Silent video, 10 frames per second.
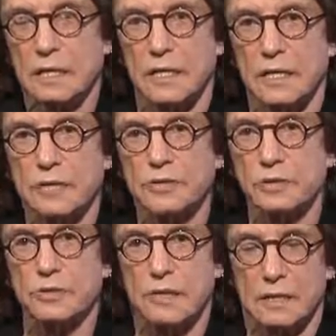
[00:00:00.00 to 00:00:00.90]
to
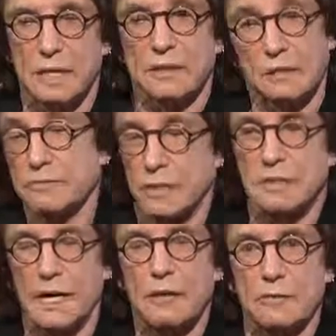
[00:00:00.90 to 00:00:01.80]
issues that they're
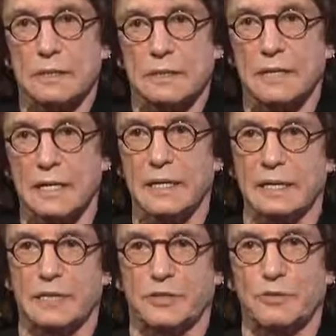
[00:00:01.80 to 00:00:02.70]
now,
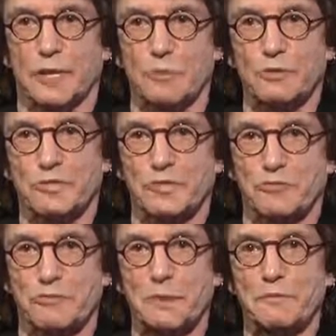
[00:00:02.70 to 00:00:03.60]
in their most
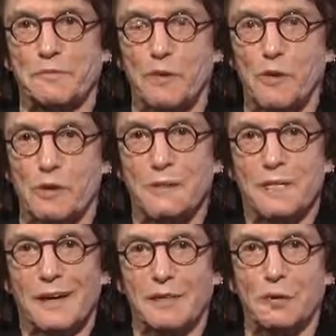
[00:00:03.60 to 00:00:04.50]
extreme form,
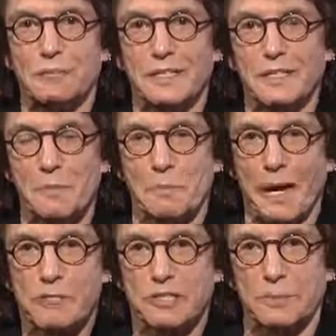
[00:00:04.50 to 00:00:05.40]
are completely
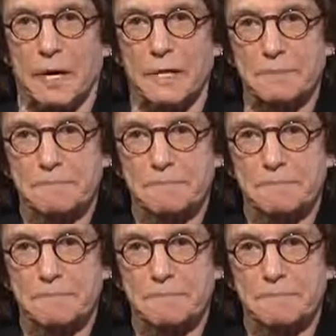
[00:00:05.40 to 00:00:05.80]
embarrassed by.